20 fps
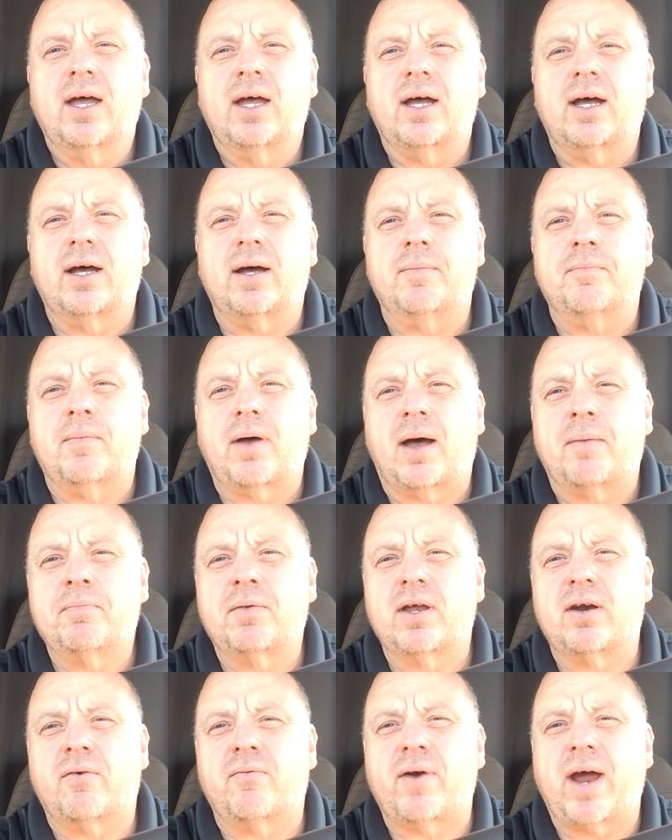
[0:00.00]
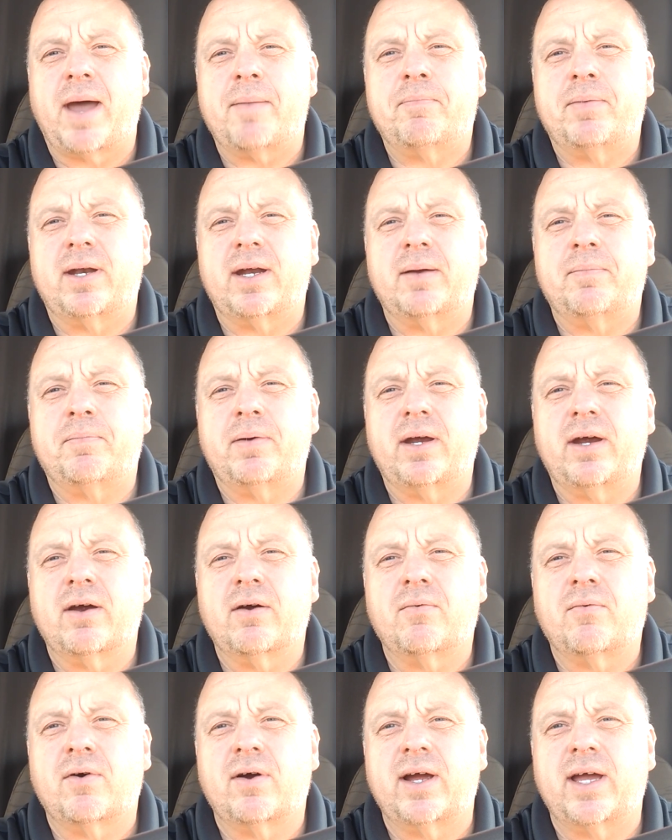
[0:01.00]
I'm going to wrap it up here.
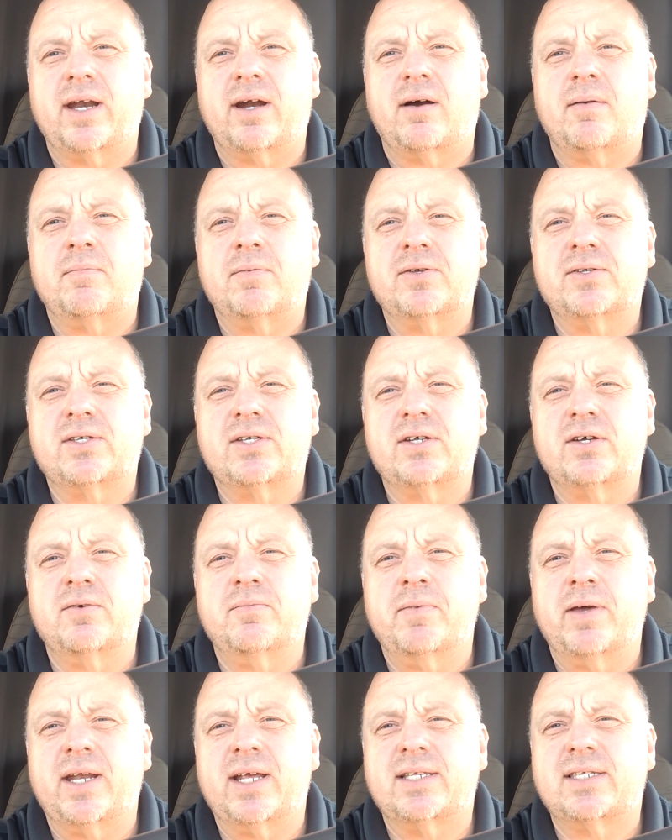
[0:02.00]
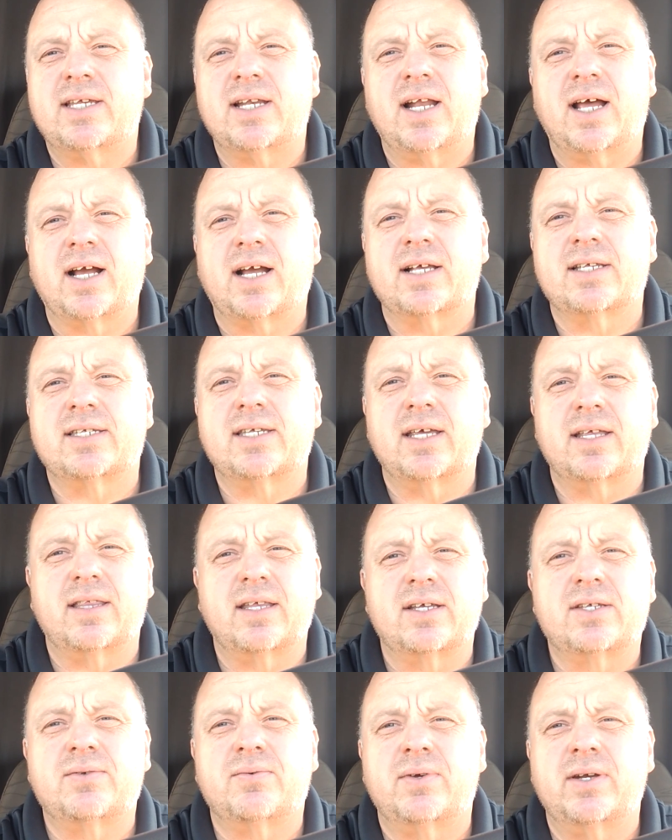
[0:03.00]
We're at almost 2 minutes, and like I said,
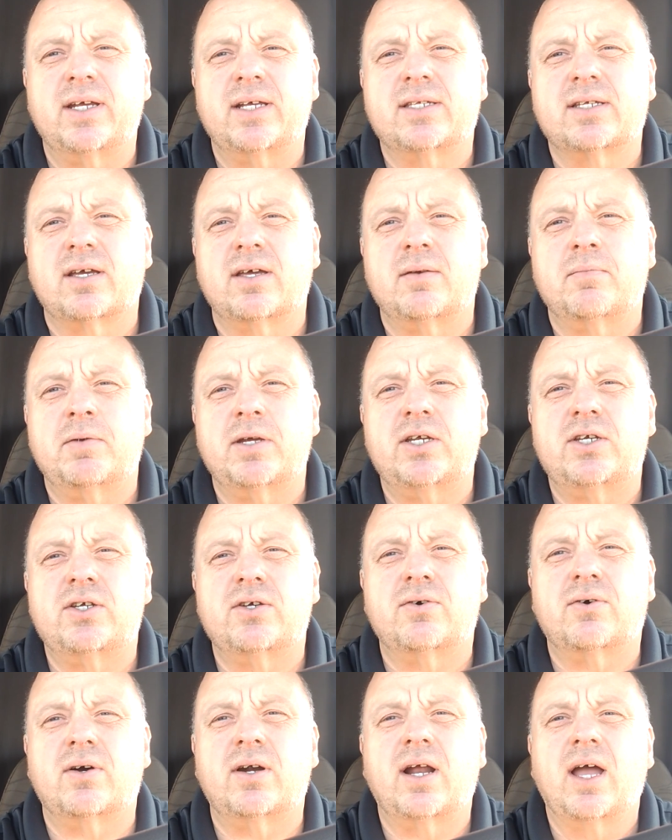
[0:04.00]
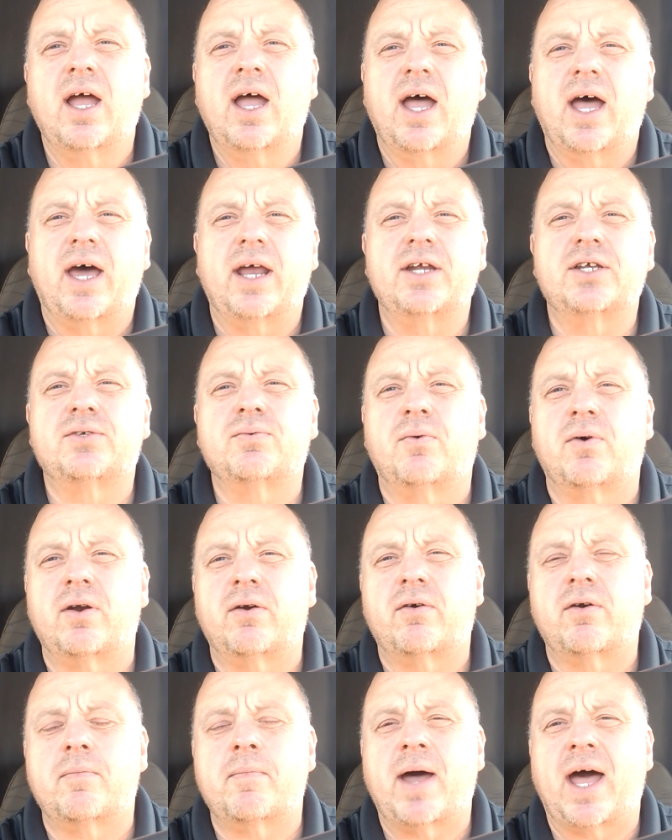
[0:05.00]
this one is going to be short. I just want to
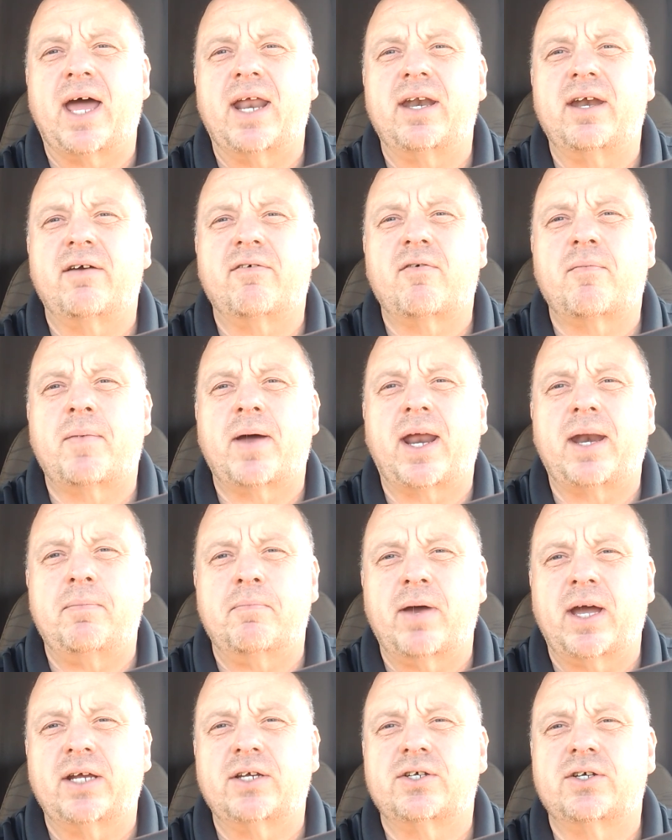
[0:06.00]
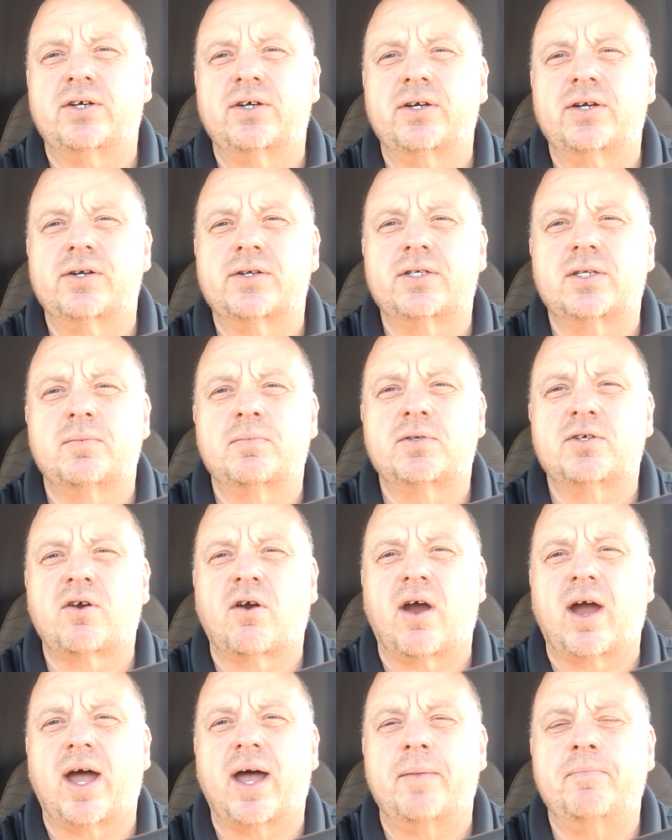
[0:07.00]
remind everybody, make sure you're
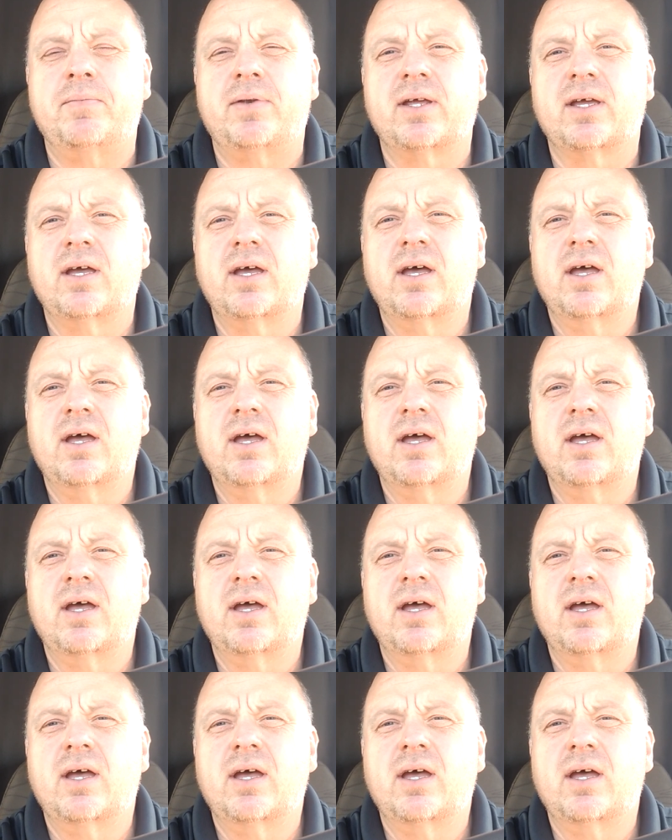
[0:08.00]
subscribed.